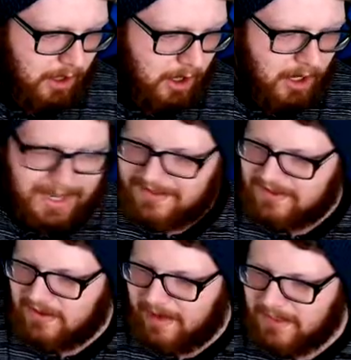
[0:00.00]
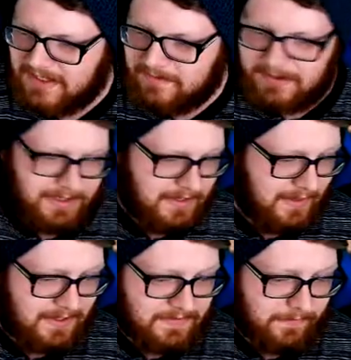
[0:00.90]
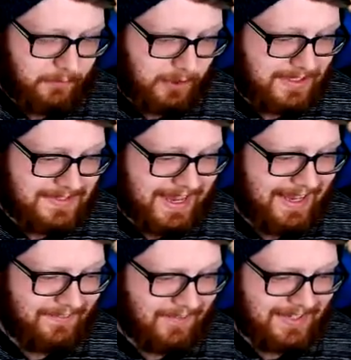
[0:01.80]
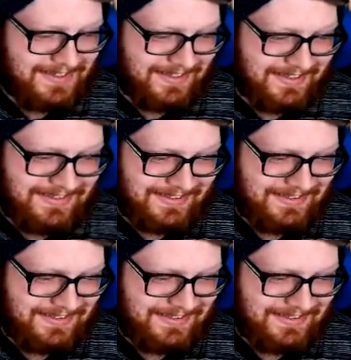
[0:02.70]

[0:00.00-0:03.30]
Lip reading: All right, so that makes me think that it's fully attack invested.